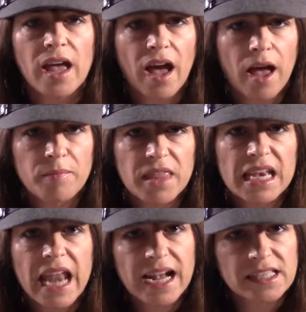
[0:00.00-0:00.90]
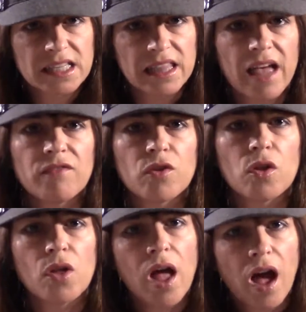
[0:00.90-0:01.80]
the next
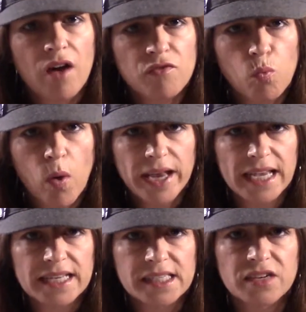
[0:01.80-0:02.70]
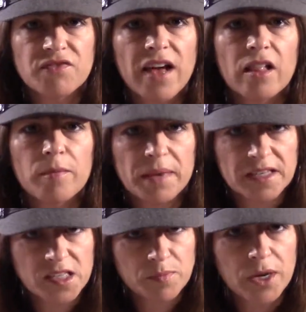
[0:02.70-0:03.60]
level of what is developing
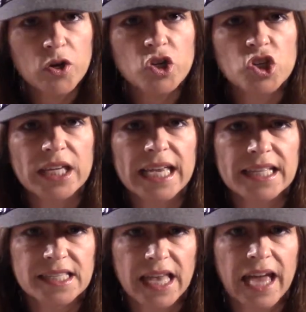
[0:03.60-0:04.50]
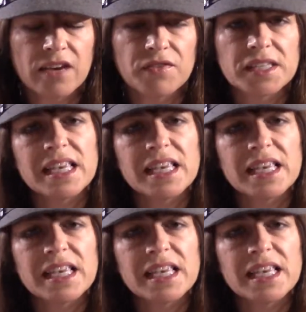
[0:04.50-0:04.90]
spiritually inside of us.